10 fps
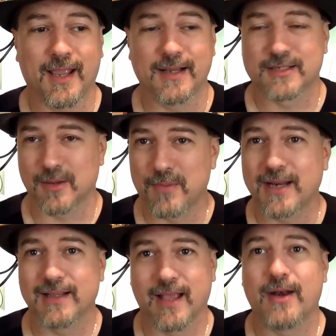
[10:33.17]

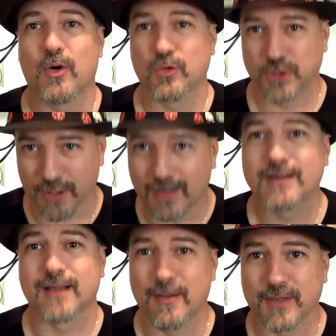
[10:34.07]
Somebody had led a whole shit ton
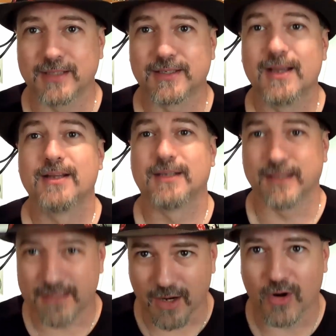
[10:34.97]
of zombies to
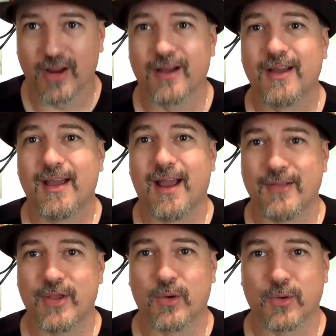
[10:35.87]
this area,
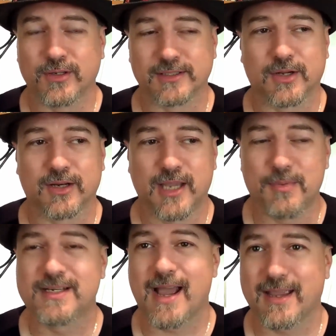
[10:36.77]
and they were just going to keep
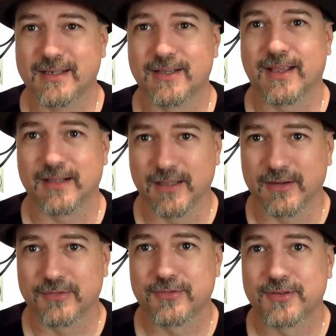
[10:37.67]
attacking until that
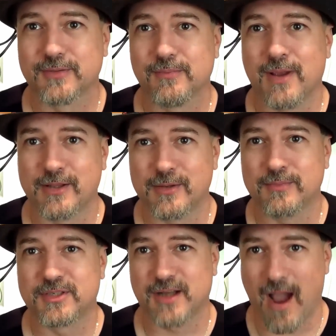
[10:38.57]
glyph made
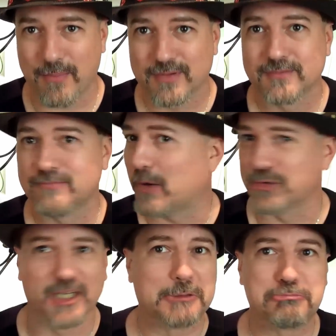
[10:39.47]
them stop. That
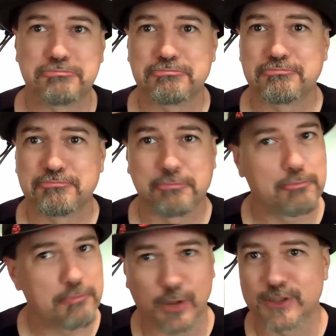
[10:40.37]
was it.
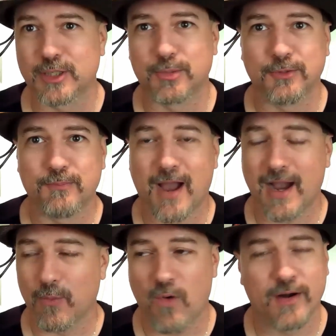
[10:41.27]
Pure and simple.
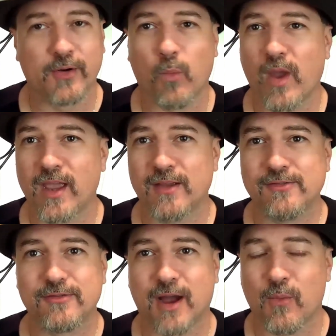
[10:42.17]
I wanted a
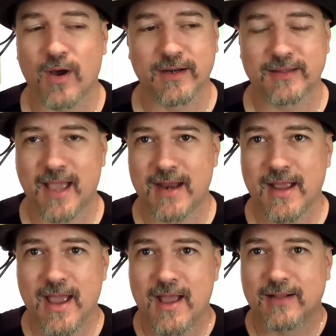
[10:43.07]
wave. I wanted that
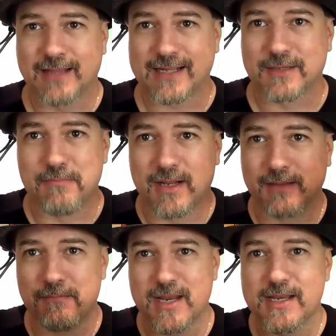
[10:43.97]
lots of
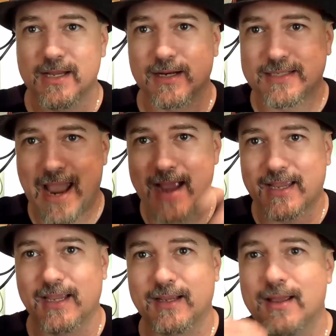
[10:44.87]
minion
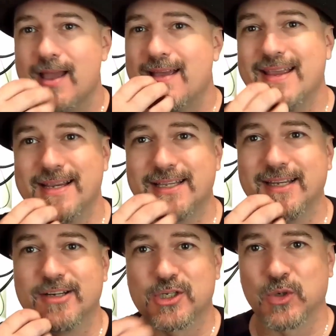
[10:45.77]
attacking, easily
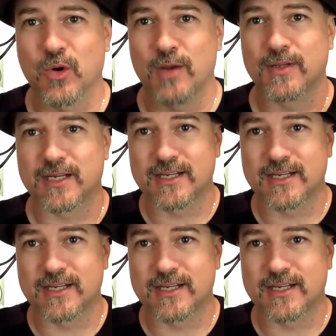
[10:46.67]
destroyed, but they